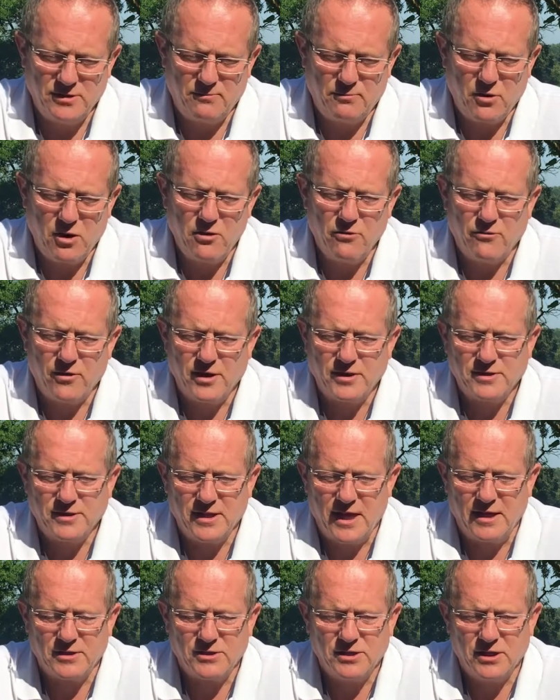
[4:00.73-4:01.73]
progress
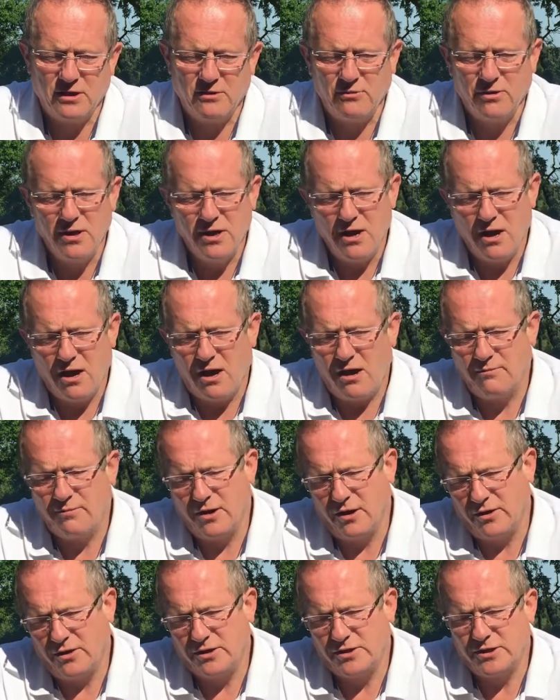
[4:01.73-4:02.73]
that, so I'm
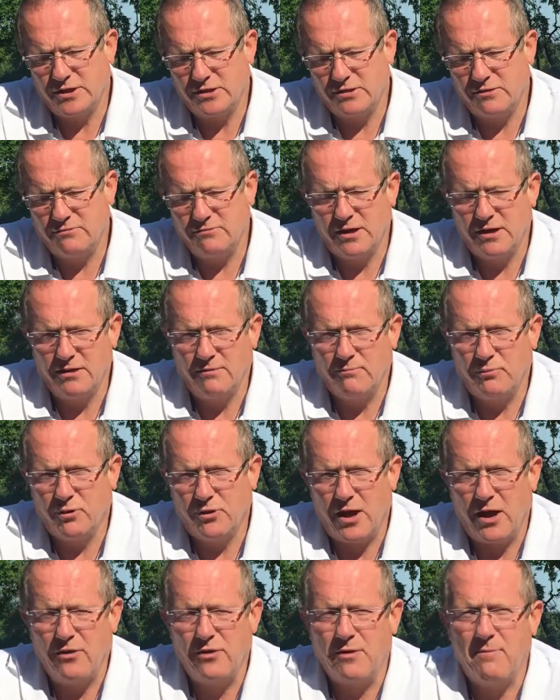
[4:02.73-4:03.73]
going to put
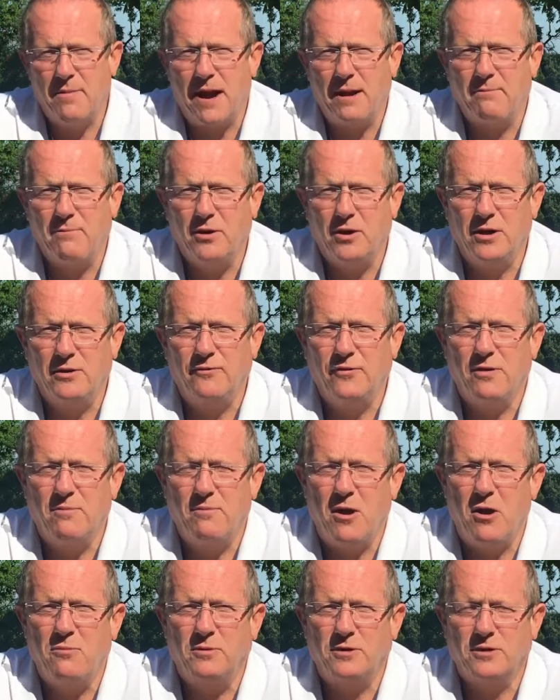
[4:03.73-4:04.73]
that on the back burner for the
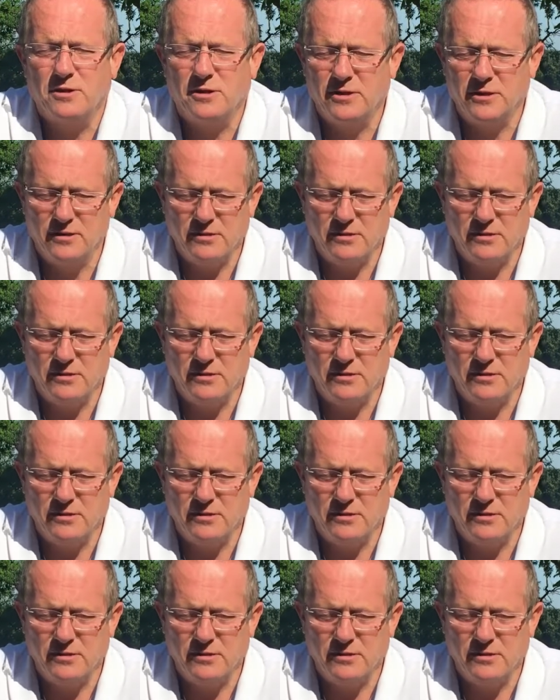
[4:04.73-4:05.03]
moment.